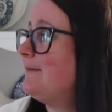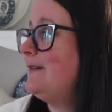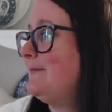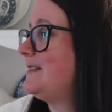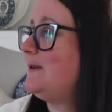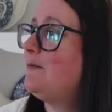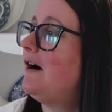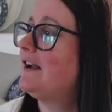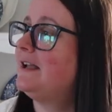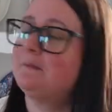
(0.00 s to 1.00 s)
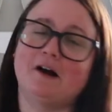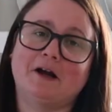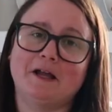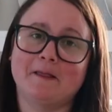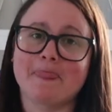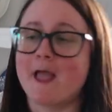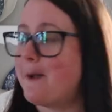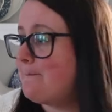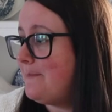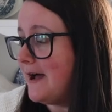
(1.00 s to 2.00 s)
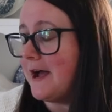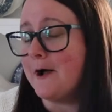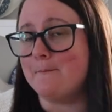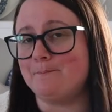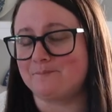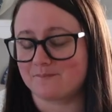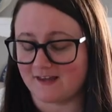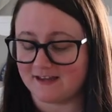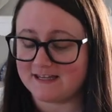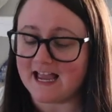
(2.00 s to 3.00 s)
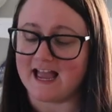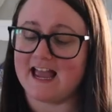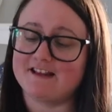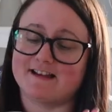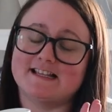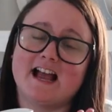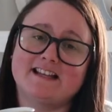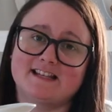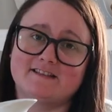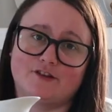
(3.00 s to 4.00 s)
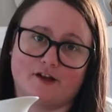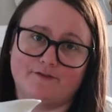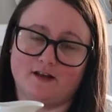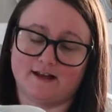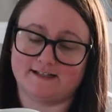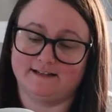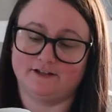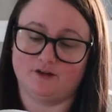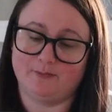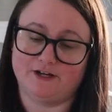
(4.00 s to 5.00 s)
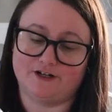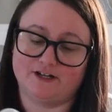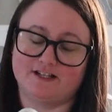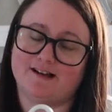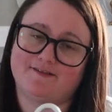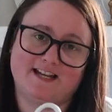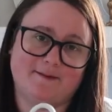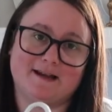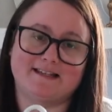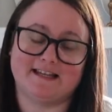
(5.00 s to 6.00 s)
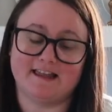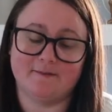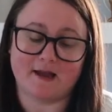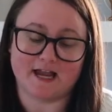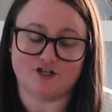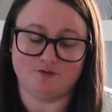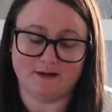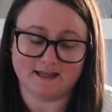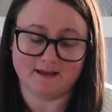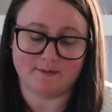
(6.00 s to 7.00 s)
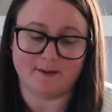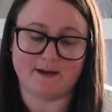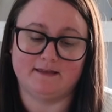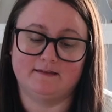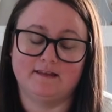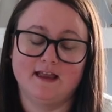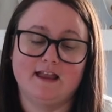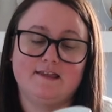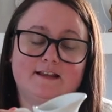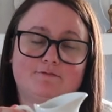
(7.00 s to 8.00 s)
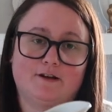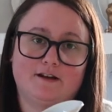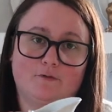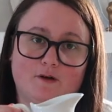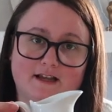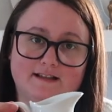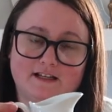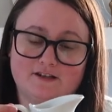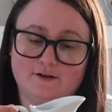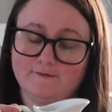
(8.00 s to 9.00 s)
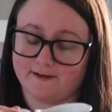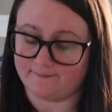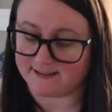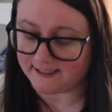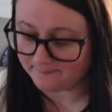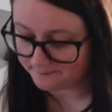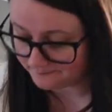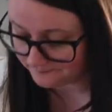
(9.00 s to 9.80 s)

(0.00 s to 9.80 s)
Someone must be walking by. But um, yeah, anyways, I just love collecting little pictures. So every time I see them, I do pick them up and this one was 250.